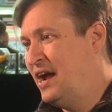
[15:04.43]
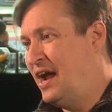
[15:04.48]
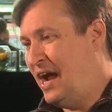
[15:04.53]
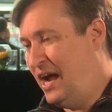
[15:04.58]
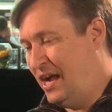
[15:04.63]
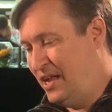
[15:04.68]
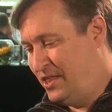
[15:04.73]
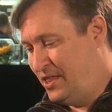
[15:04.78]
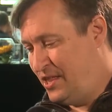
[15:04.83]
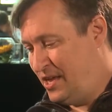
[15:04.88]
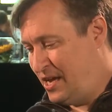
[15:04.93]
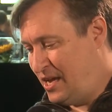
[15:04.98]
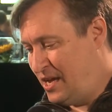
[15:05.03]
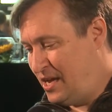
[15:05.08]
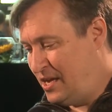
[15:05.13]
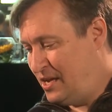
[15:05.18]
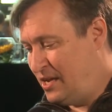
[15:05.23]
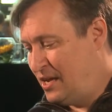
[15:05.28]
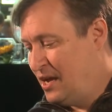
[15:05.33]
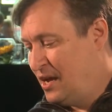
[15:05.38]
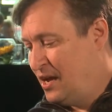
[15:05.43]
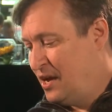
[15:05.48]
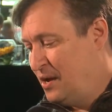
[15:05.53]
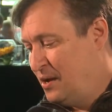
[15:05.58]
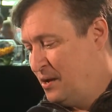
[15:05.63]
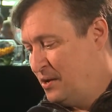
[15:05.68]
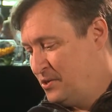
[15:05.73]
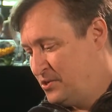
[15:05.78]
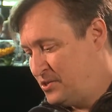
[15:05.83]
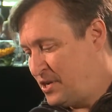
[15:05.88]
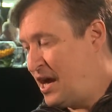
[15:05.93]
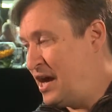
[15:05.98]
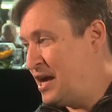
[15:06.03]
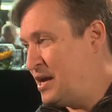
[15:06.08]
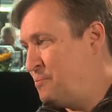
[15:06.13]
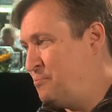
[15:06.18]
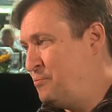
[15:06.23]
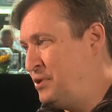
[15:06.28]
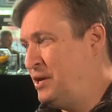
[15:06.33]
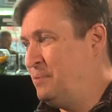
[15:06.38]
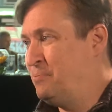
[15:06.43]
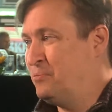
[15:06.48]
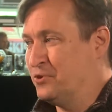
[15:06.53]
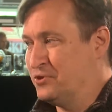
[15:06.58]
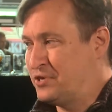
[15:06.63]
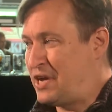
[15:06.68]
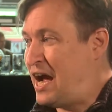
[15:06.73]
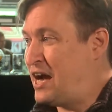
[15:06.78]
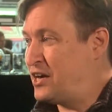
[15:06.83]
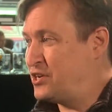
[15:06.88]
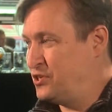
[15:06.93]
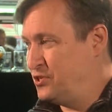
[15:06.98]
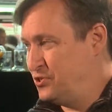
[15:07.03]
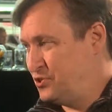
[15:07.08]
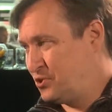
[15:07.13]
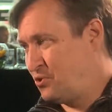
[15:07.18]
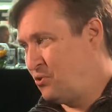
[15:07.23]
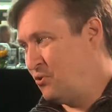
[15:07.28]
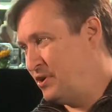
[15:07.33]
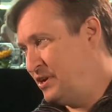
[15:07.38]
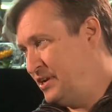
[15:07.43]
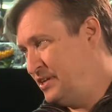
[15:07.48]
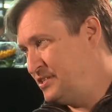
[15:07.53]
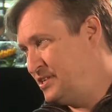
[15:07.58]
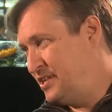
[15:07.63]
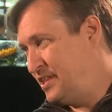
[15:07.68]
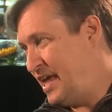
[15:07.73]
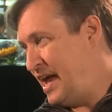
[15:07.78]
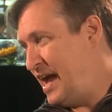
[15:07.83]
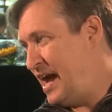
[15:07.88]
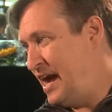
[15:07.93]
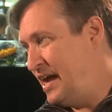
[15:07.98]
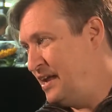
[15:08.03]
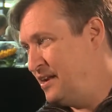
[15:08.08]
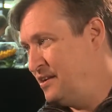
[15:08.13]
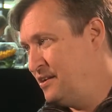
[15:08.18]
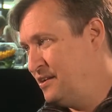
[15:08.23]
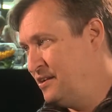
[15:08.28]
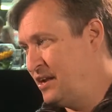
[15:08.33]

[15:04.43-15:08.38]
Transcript: and then time people's actions according to that,